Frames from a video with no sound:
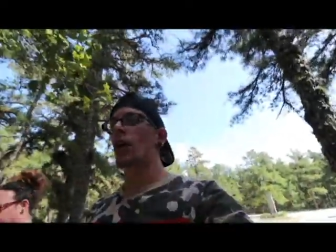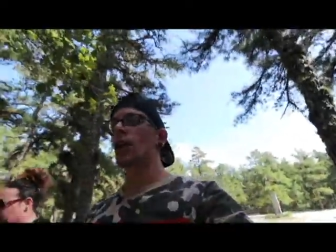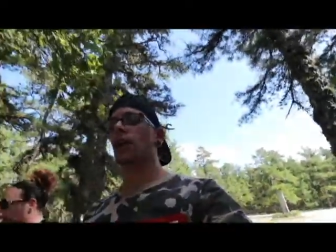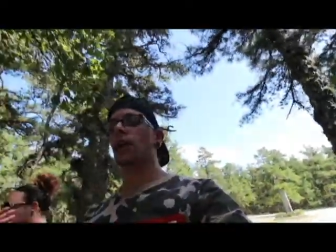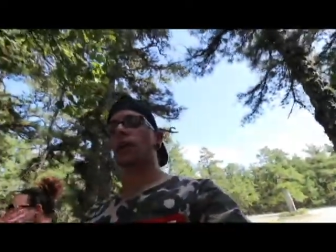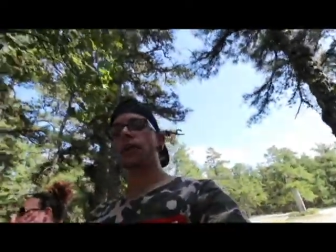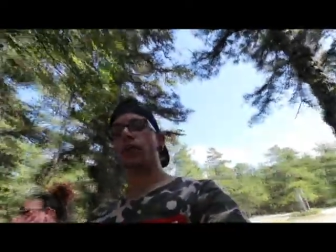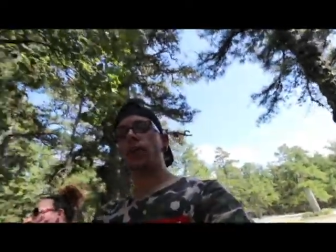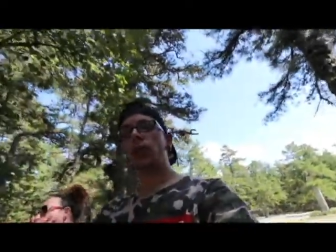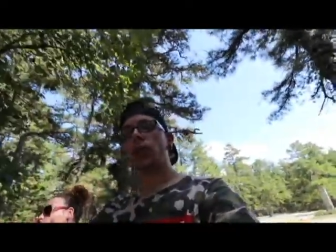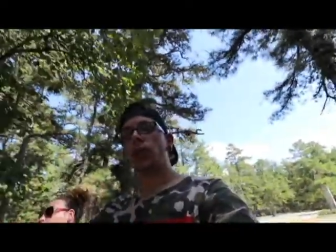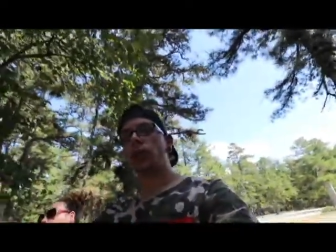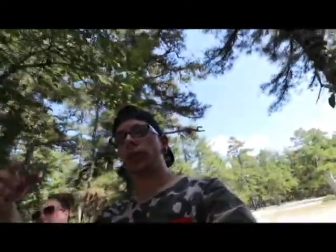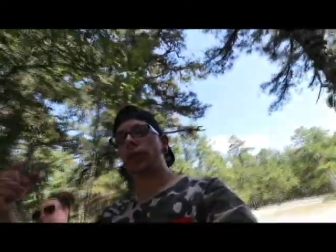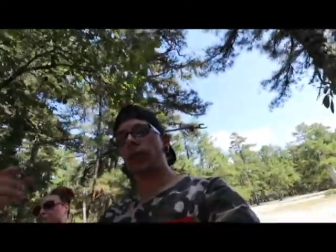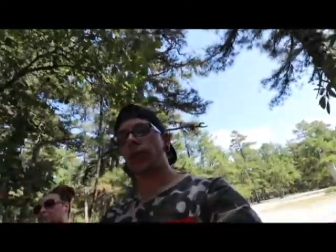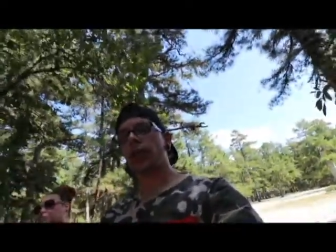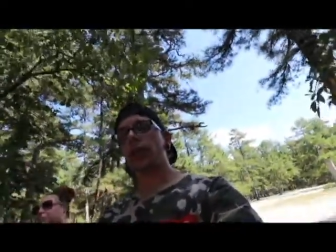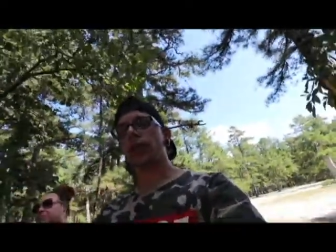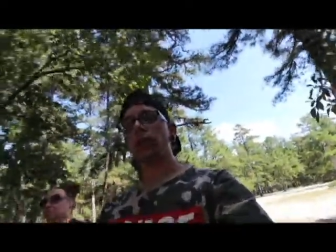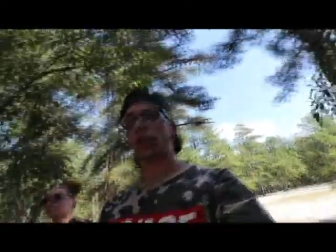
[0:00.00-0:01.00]
Live full, live
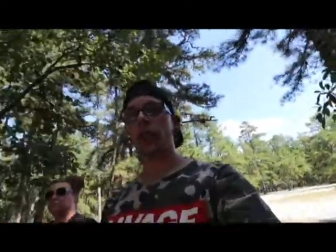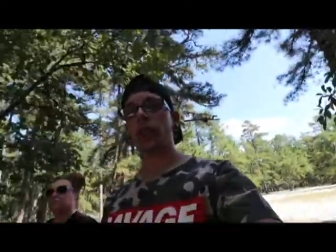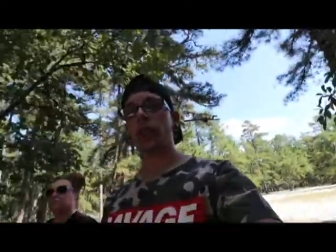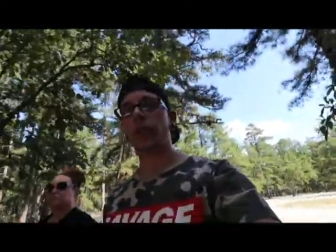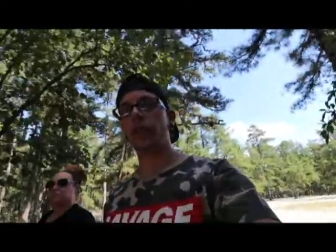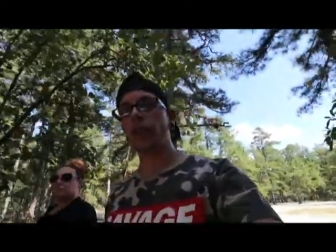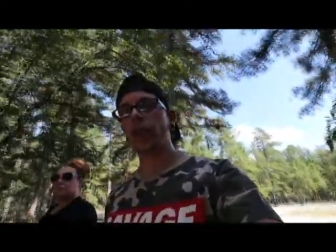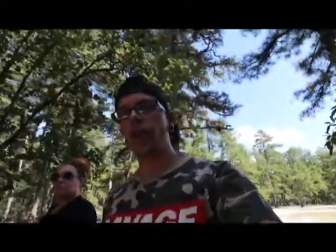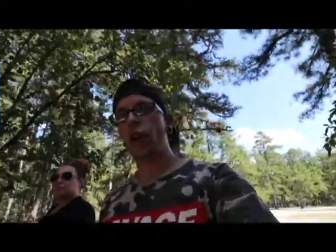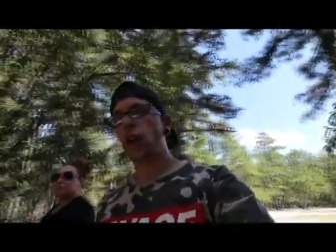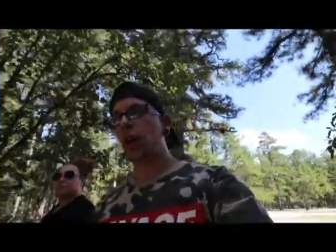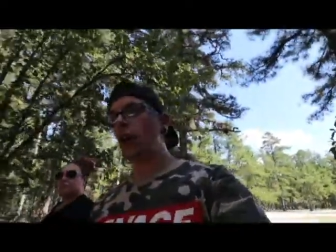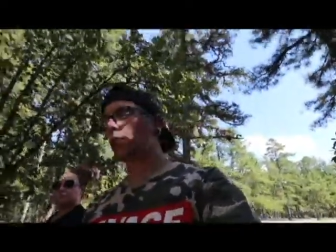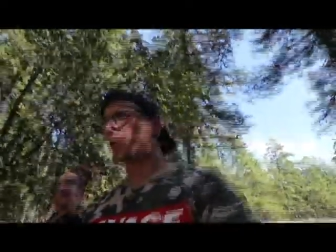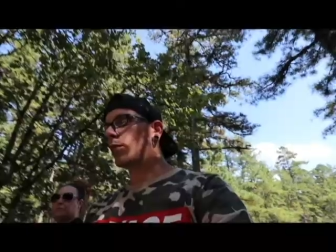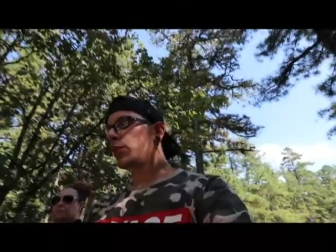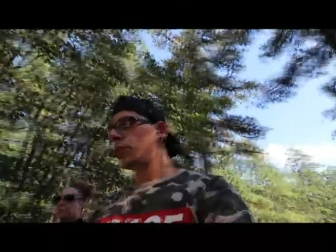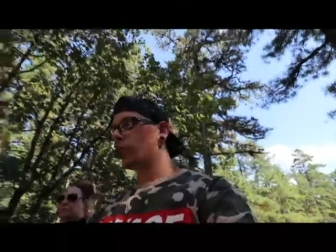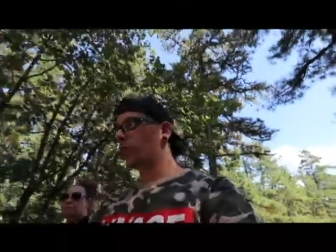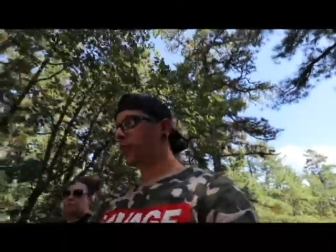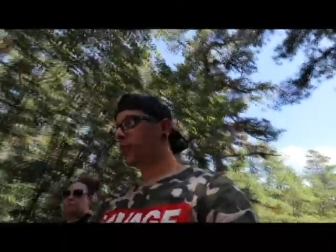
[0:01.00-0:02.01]
free, it's your life.
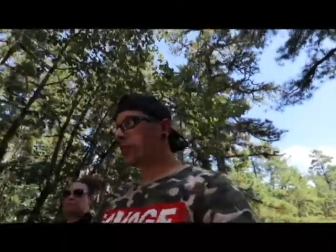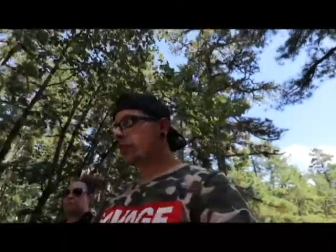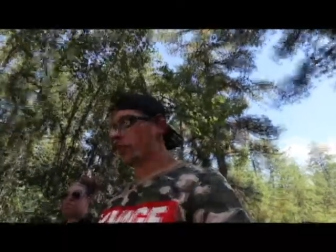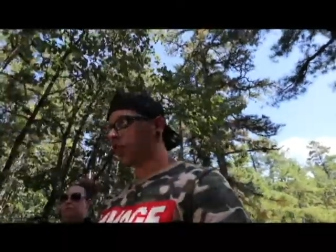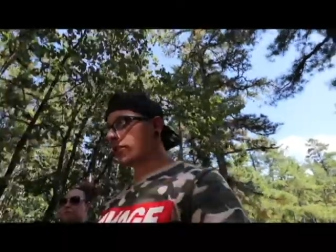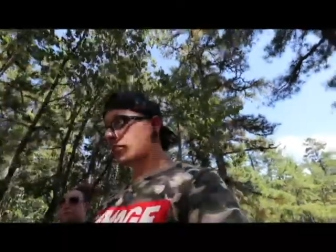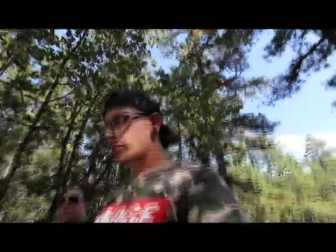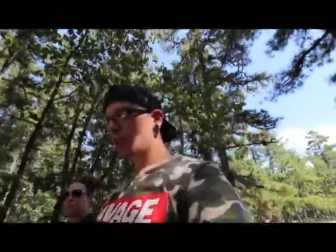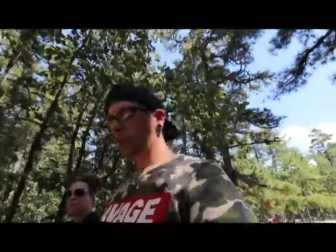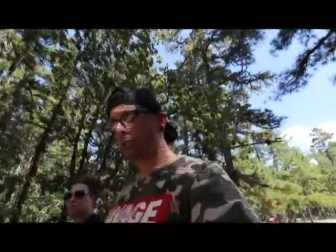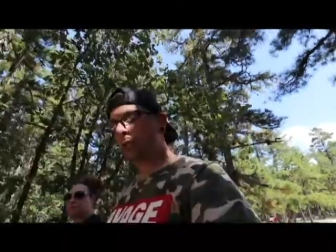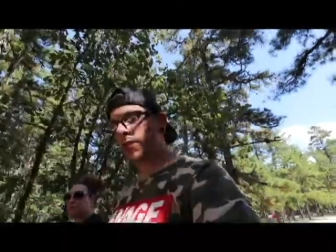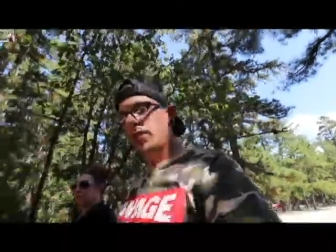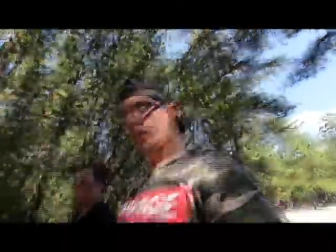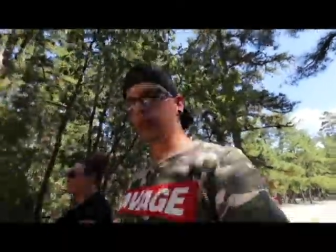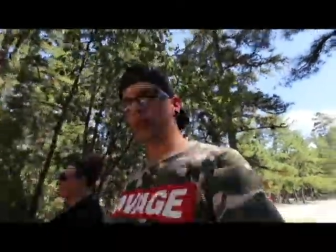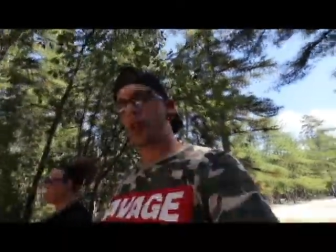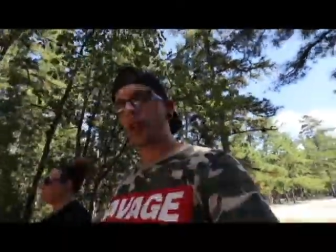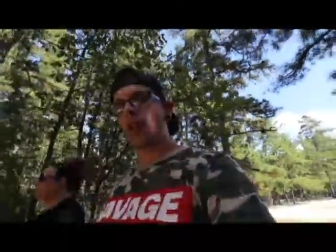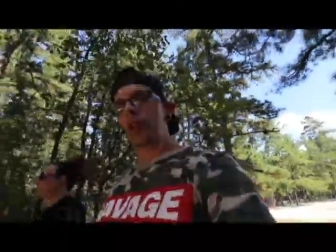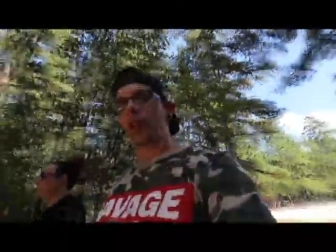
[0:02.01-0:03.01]
Do with you as you
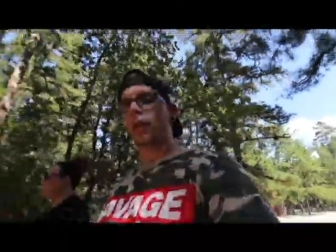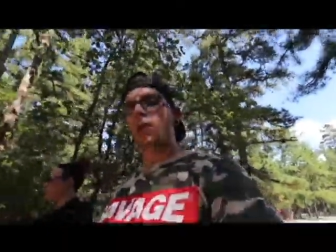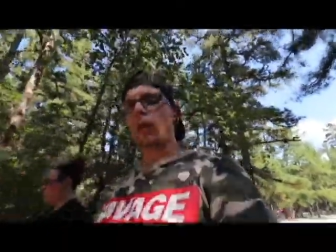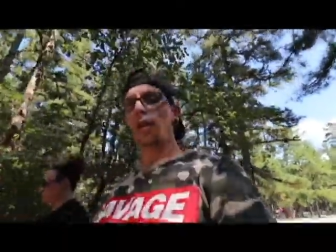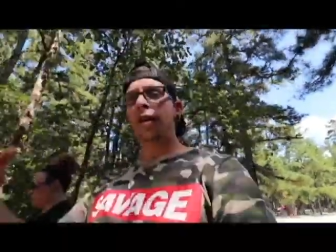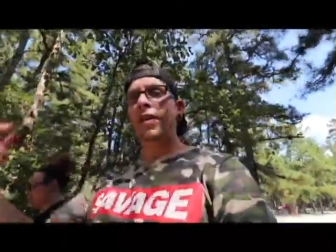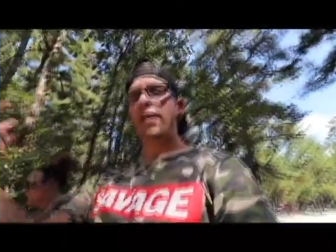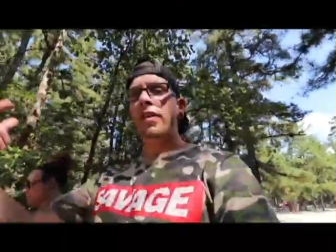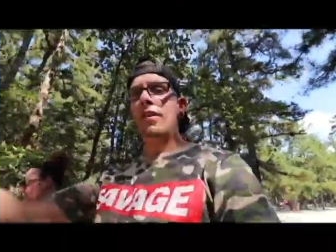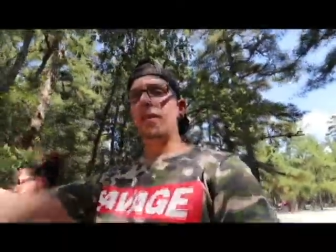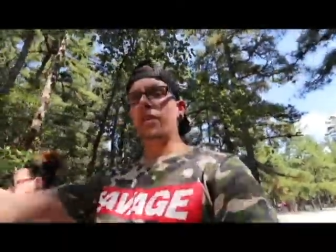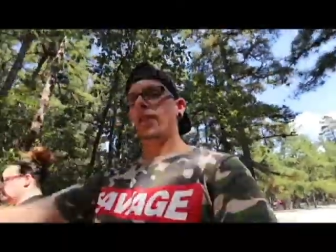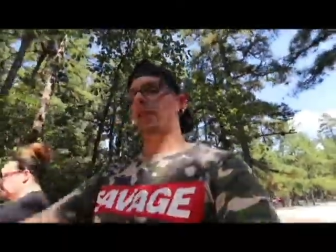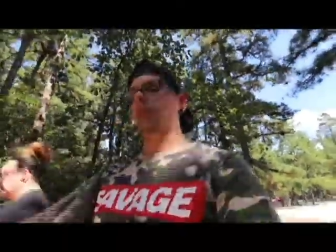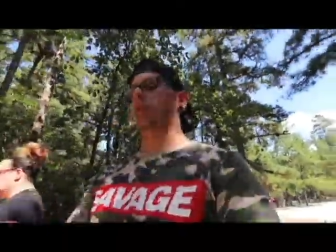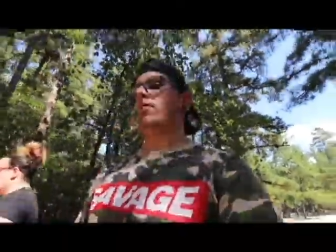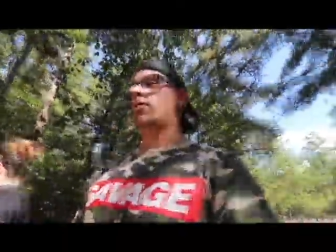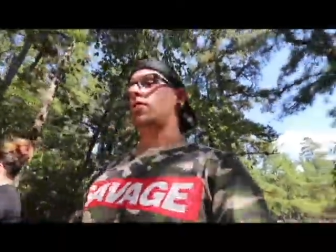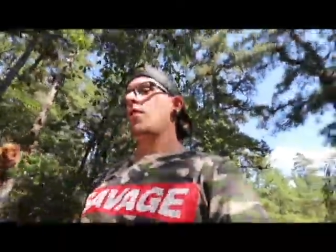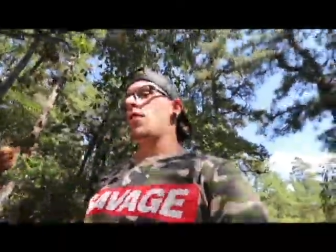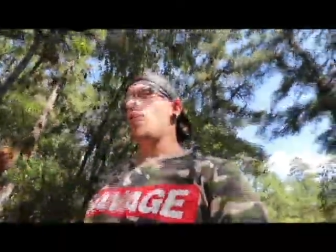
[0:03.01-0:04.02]
please. Go out and adventure.